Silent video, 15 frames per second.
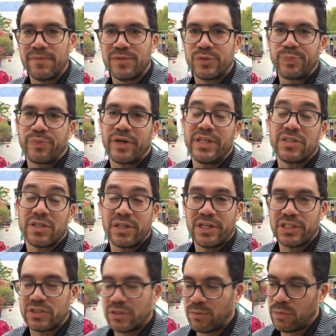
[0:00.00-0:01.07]
This brand's a
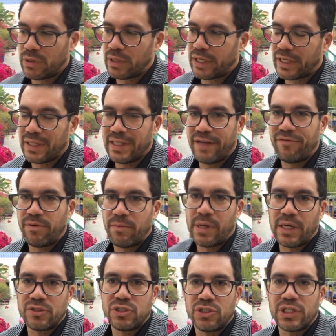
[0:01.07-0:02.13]
custom one, had 11
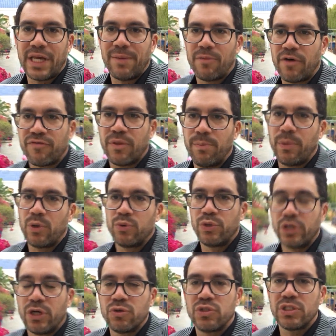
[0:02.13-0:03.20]
miles, just came off the boat,
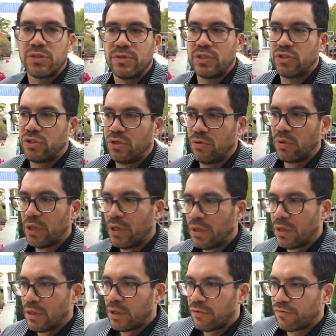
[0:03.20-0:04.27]
the Ghost Series 2.
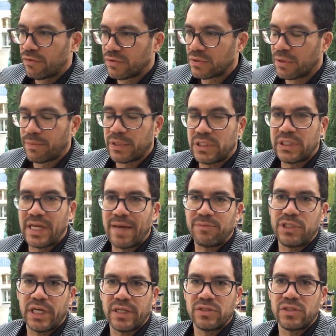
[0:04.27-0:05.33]
It's on my
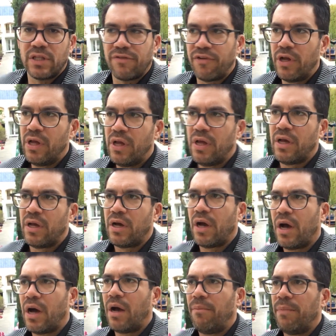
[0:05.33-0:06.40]
Snapchat and stuff.
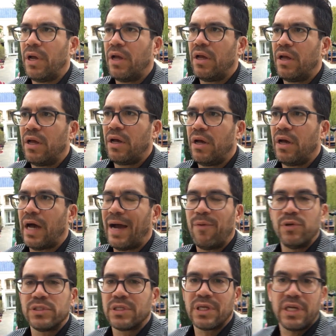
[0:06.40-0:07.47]
Um, I
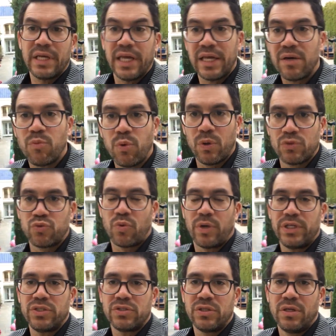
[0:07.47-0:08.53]
wasn't gonna get a Rolls
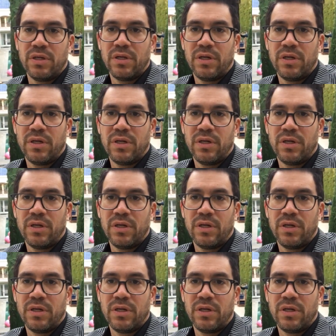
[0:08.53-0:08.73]
Royce.